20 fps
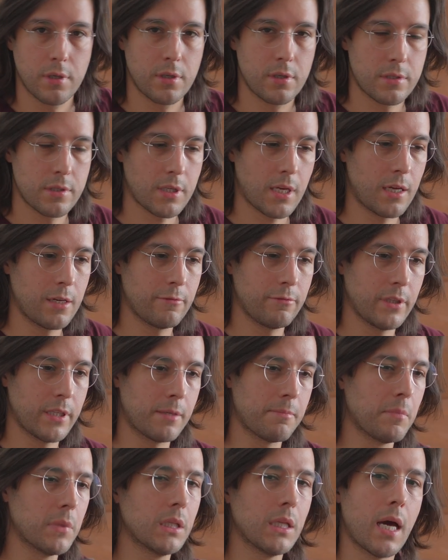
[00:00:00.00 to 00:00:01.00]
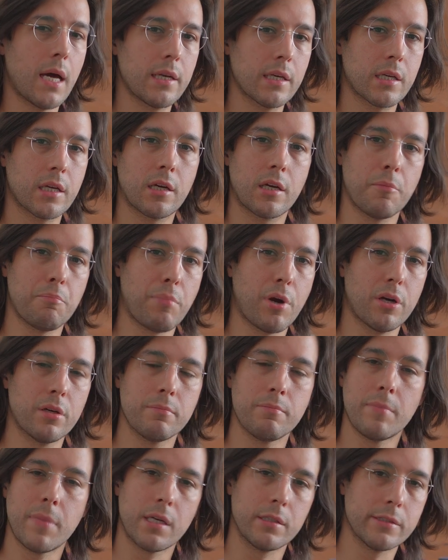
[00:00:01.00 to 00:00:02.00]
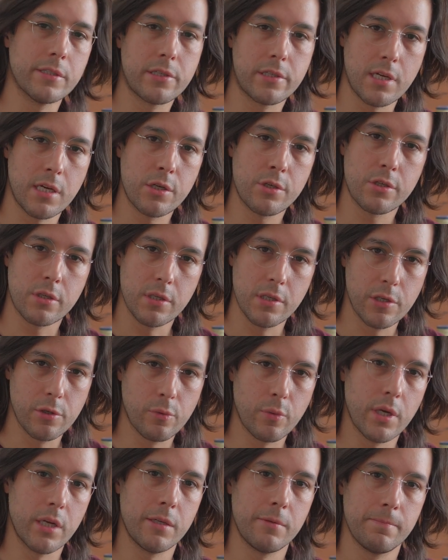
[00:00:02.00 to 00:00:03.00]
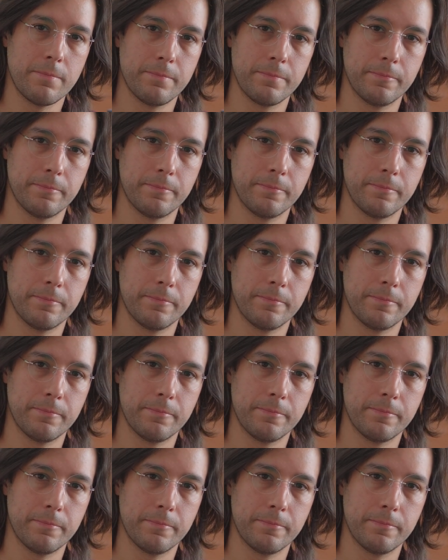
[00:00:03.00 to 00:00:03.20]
It's kind of like melodic compartmentalization in a way.